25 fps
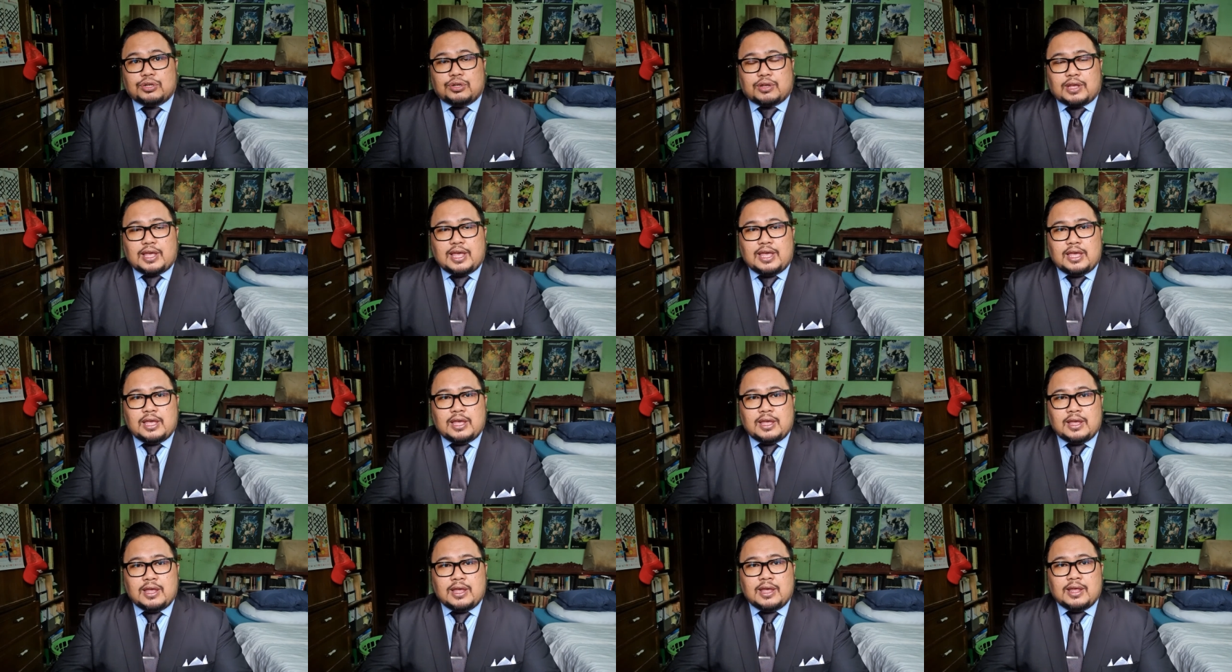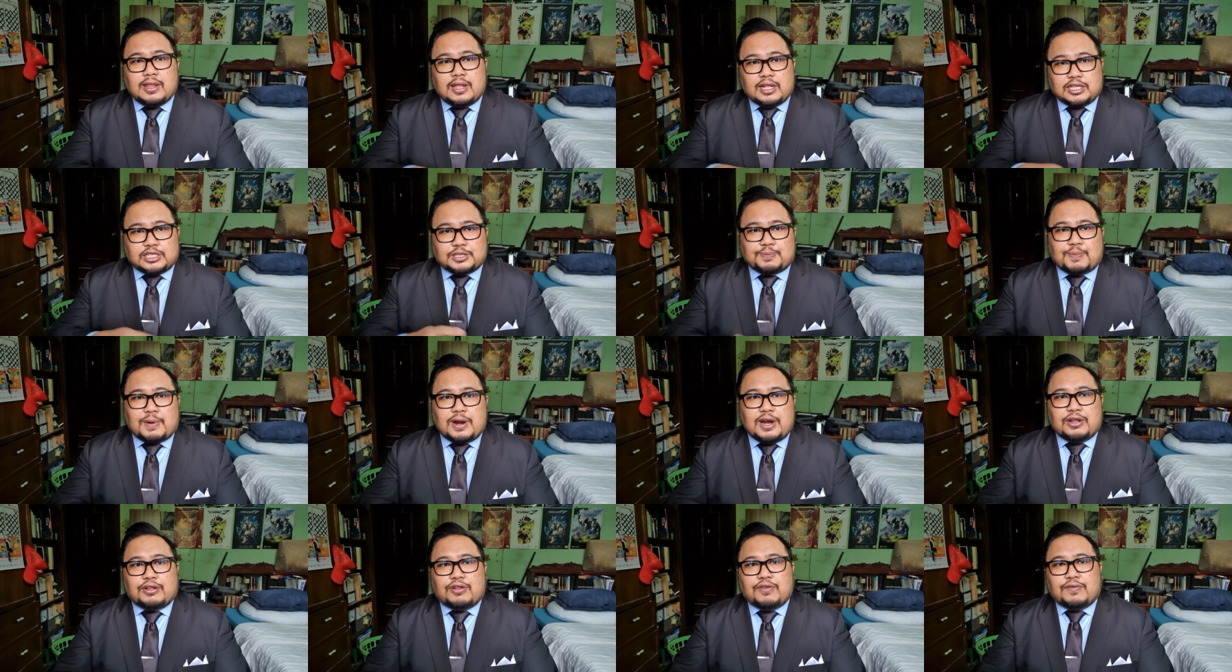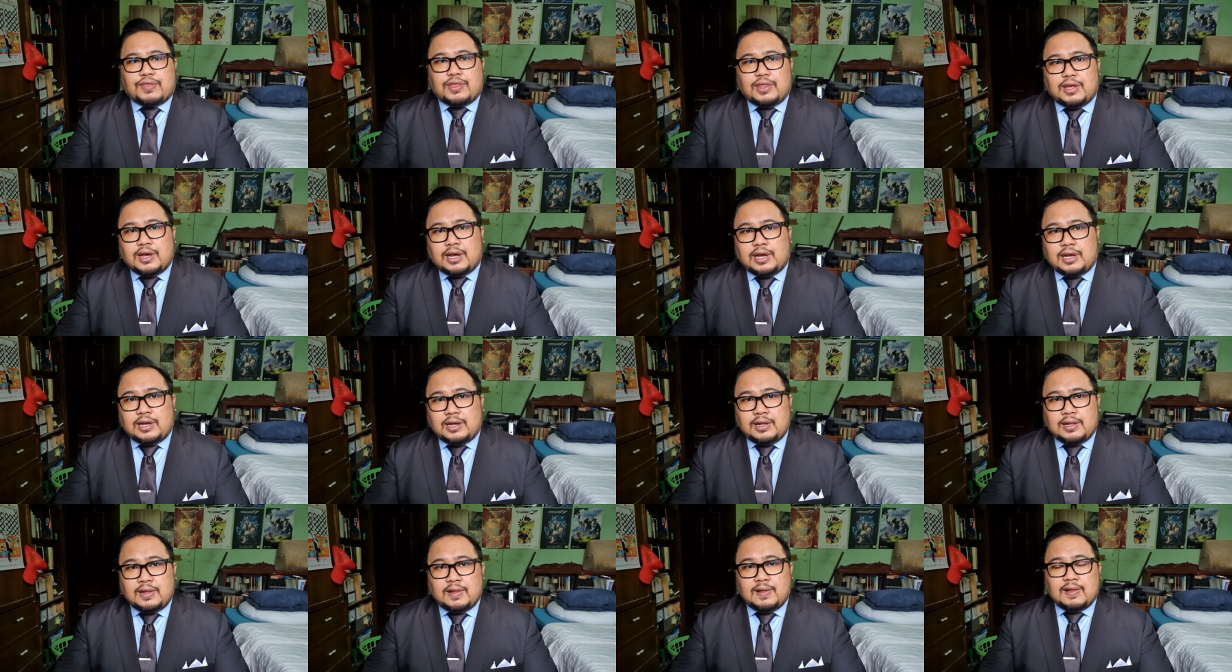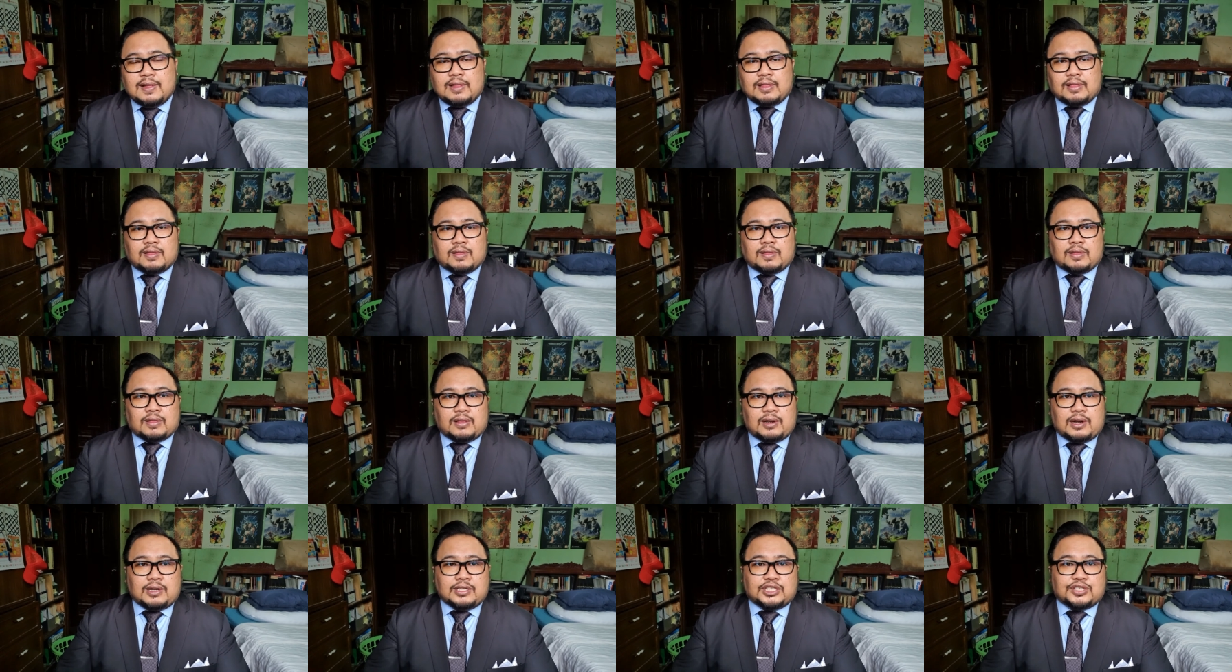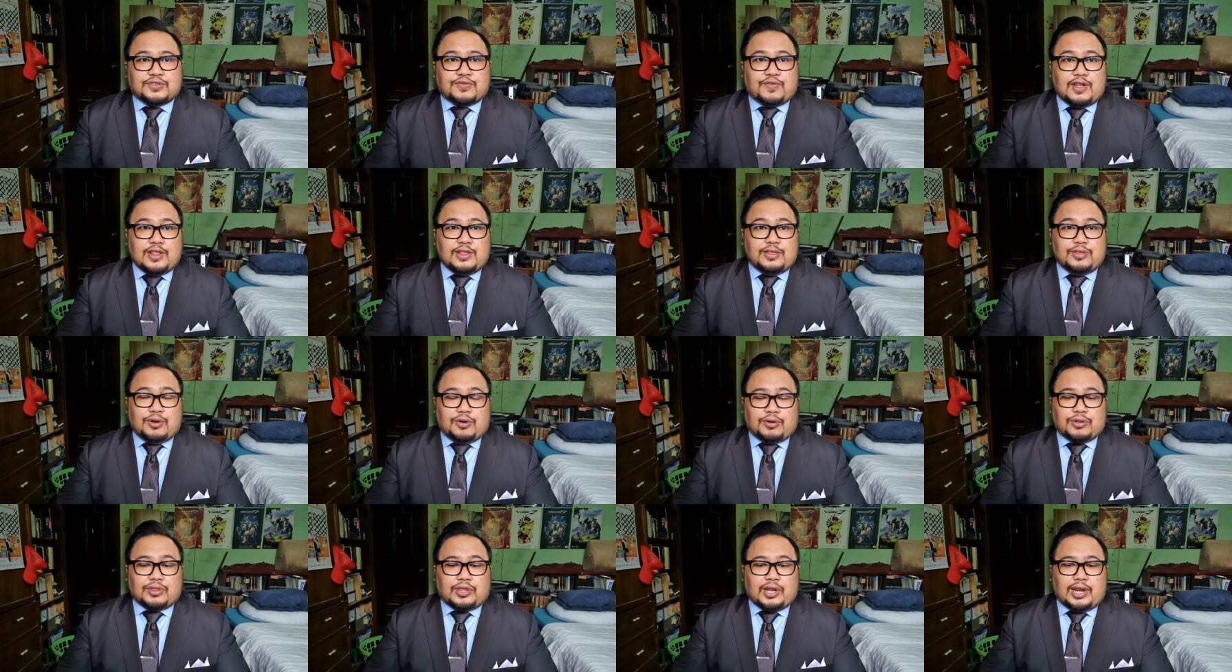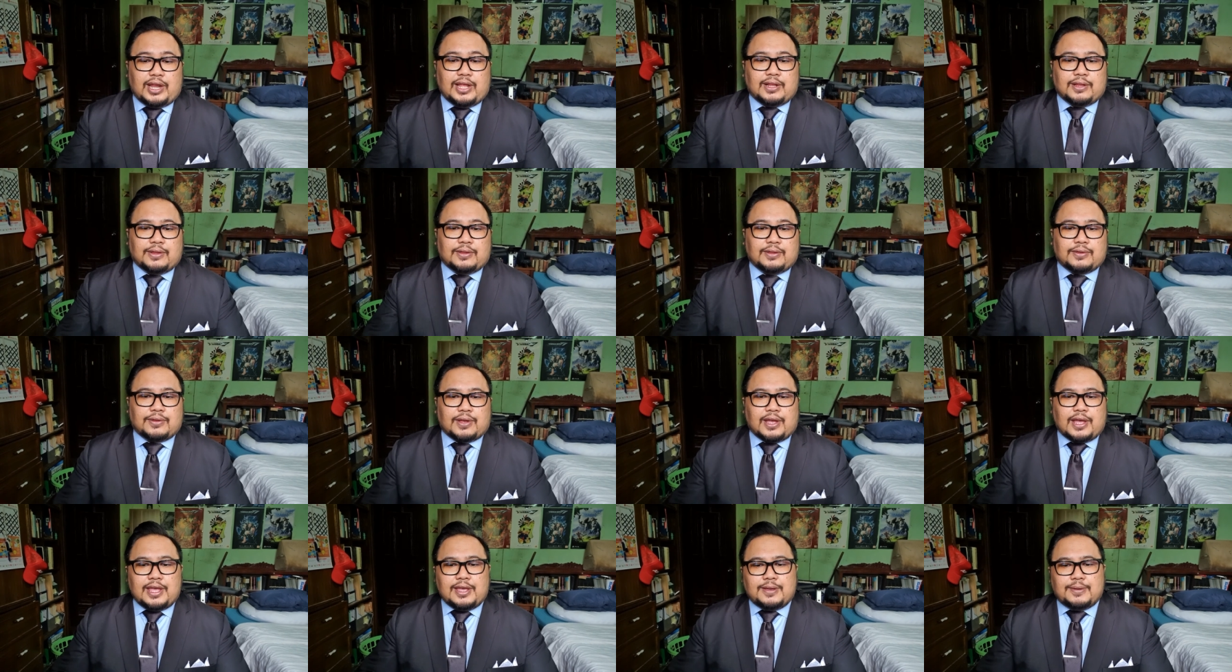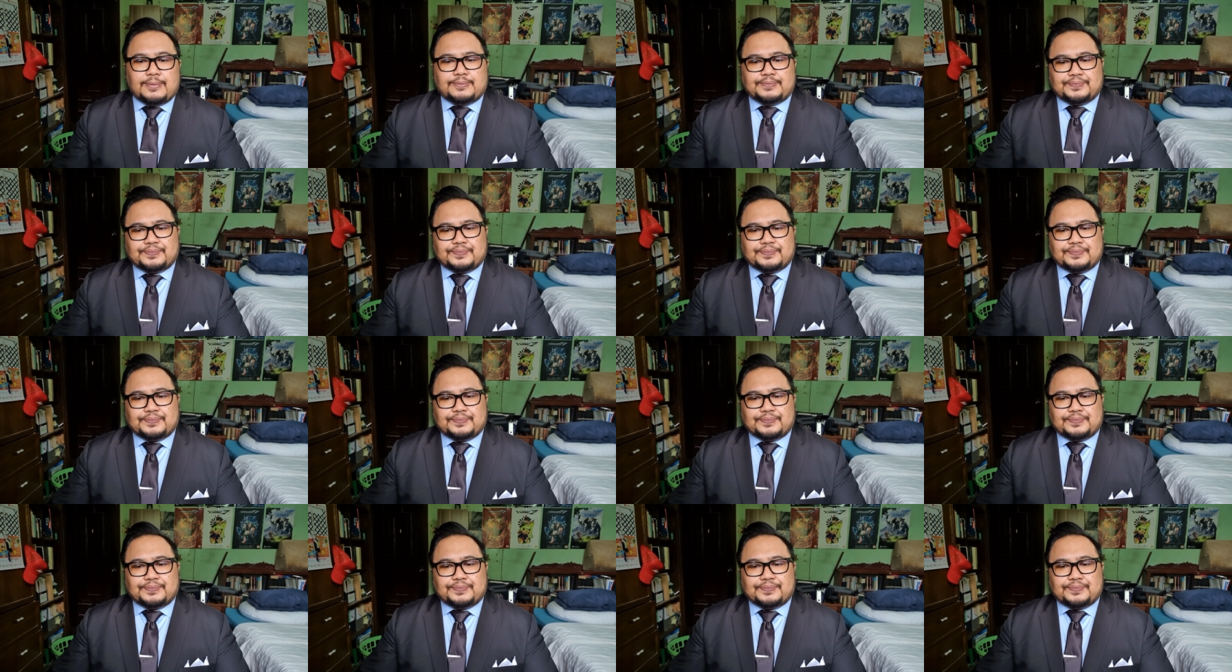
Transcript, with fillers: Okay? That's part of the trust fund doctrine. Okay?